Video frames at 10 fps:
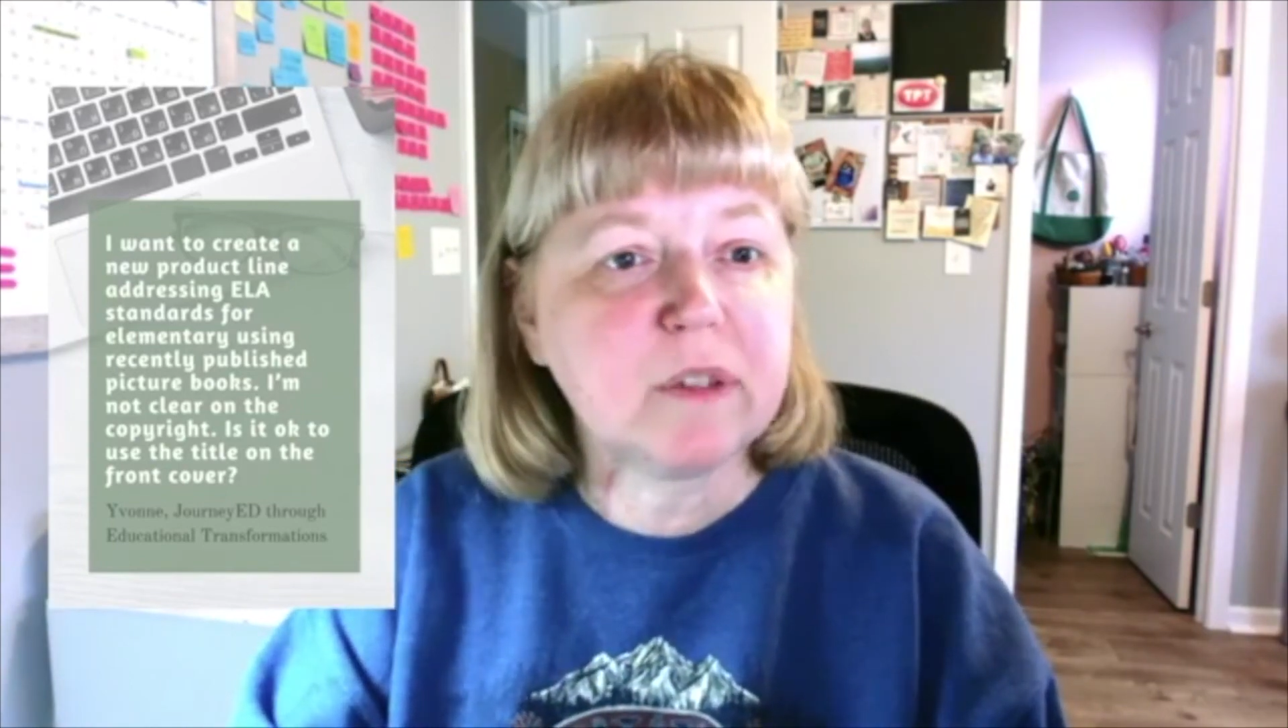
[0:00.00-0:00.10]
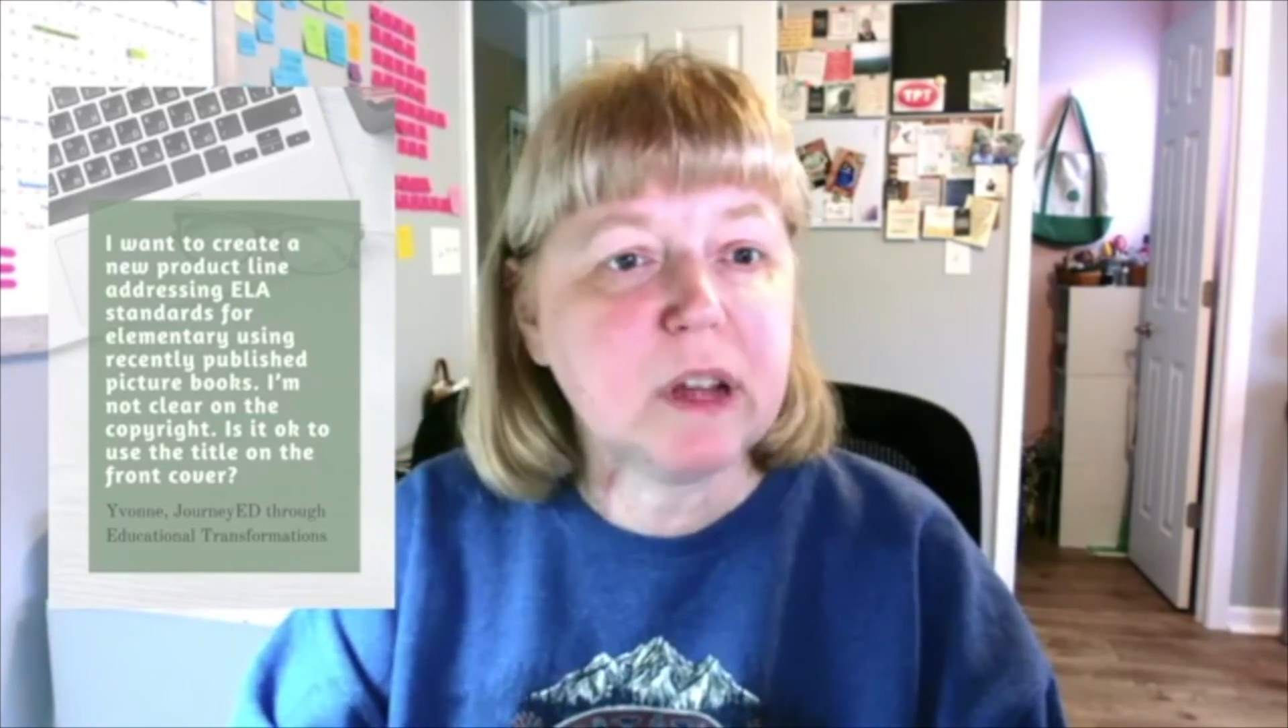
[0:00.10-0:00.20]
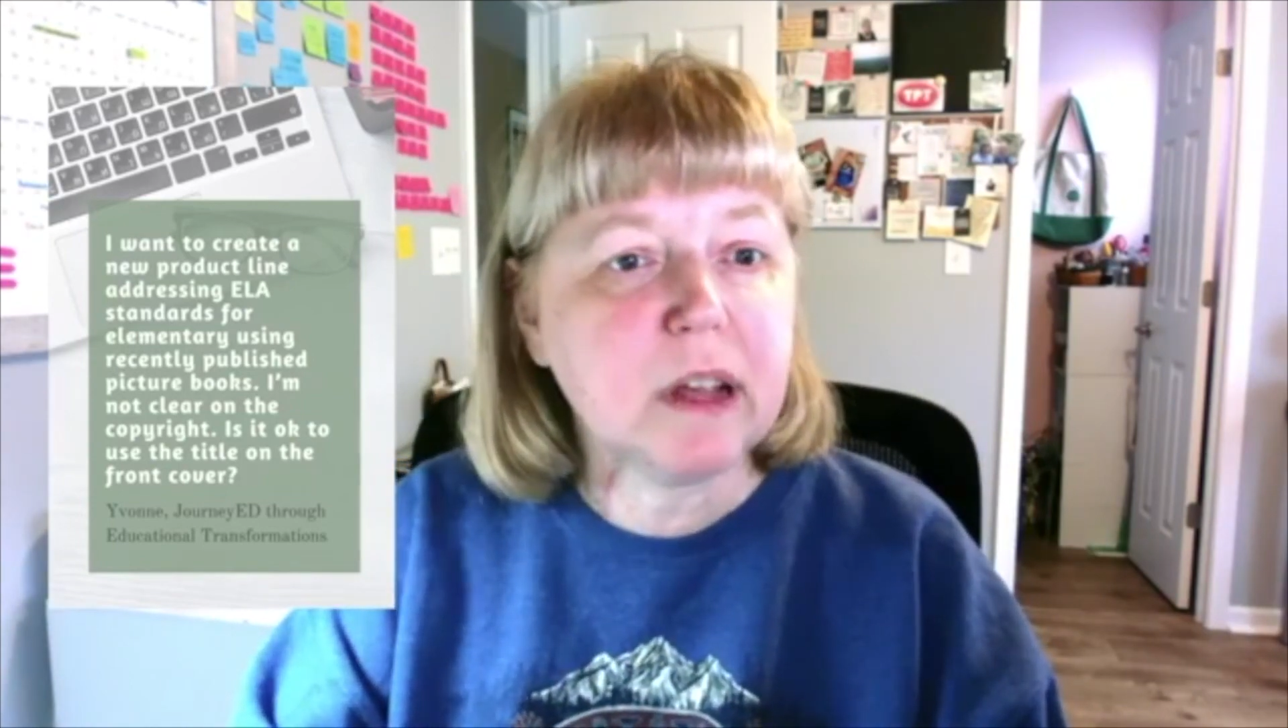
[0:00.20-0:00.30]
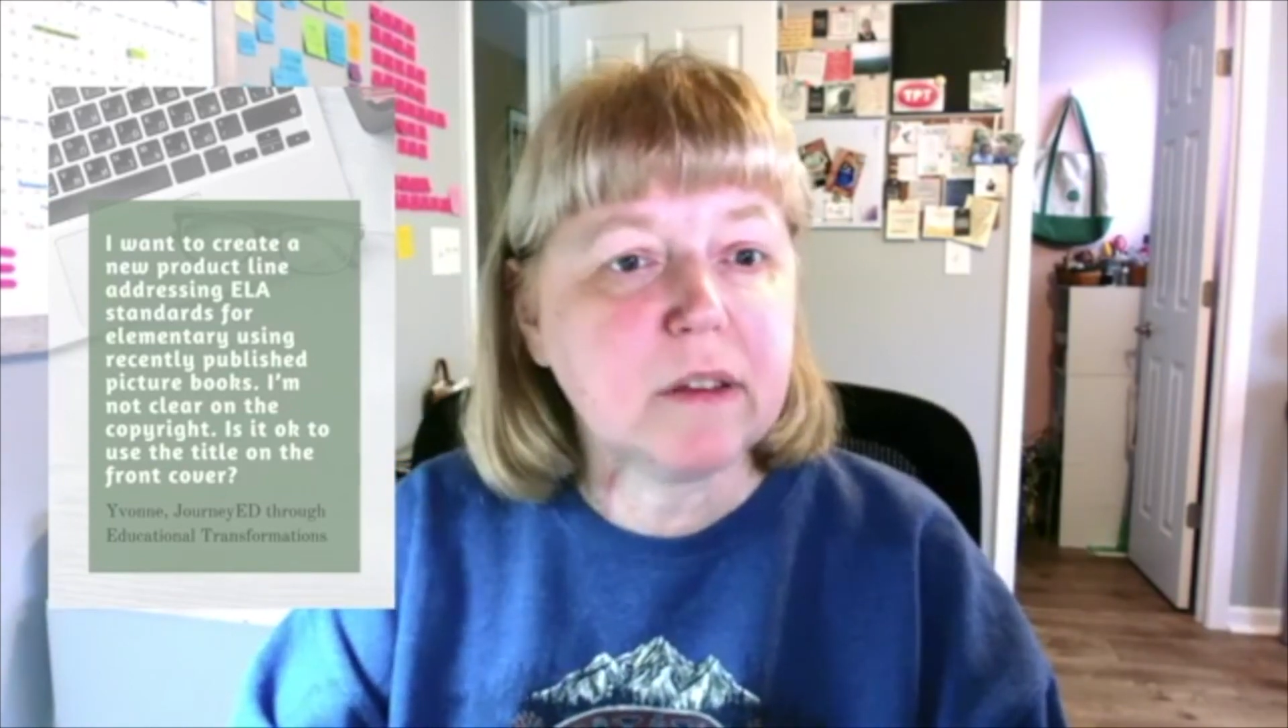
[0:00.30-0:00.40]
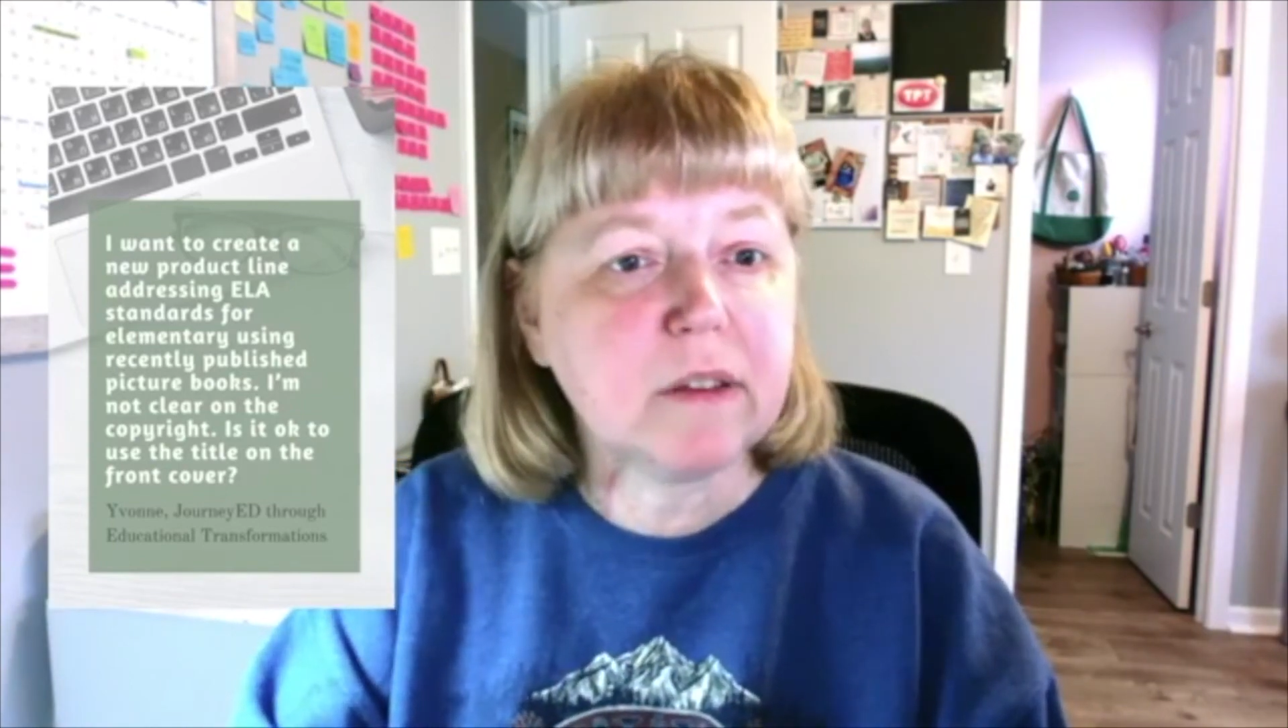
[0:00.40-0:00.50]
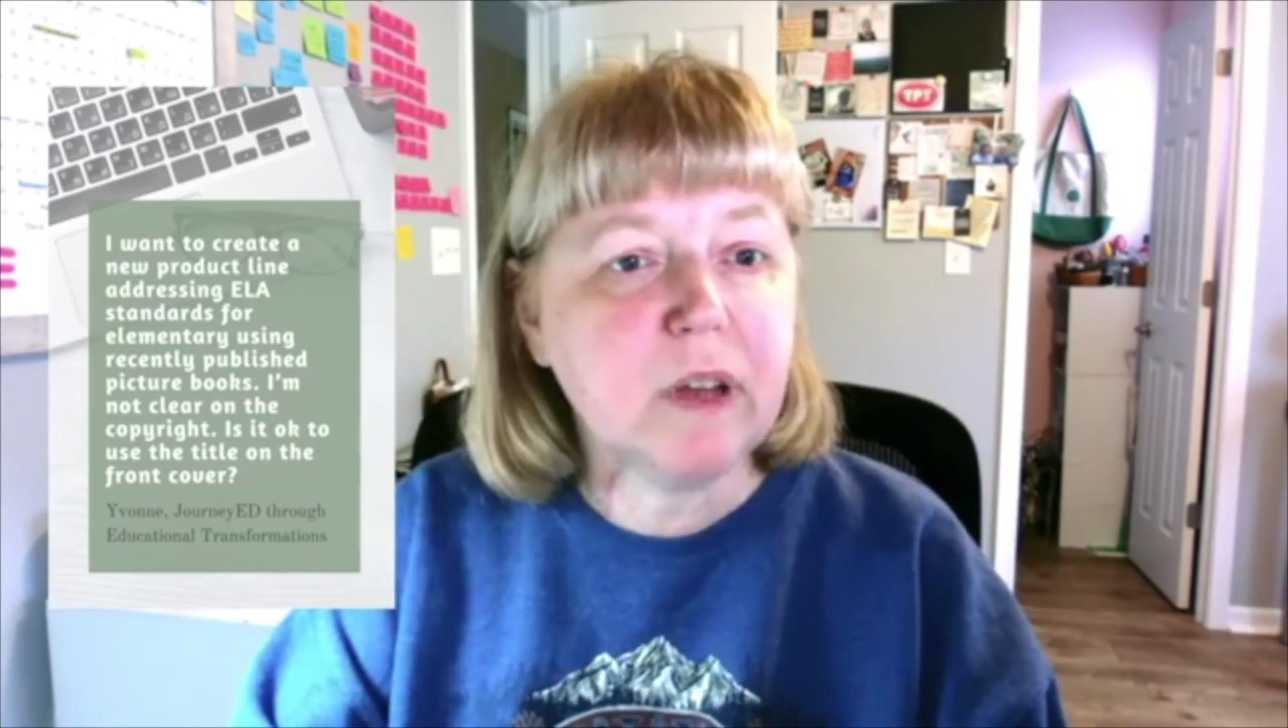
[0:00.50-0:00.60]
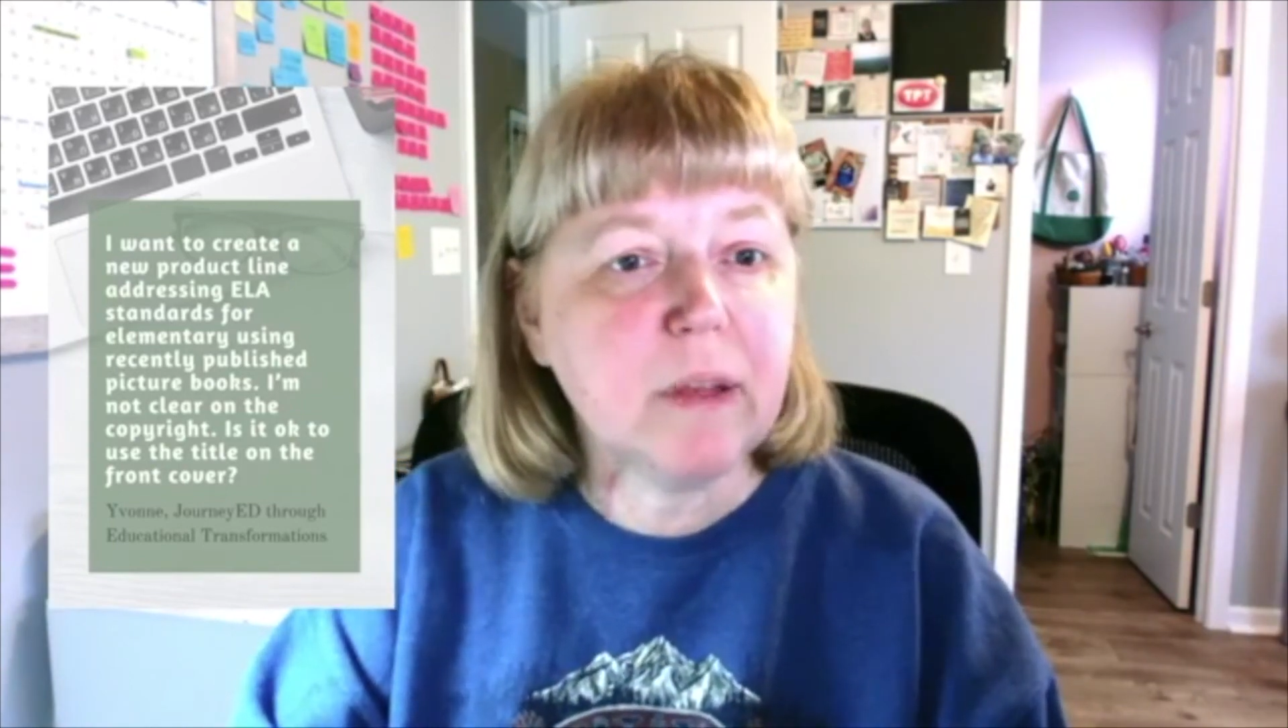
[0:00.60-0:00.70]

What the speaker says: out, Yvonne.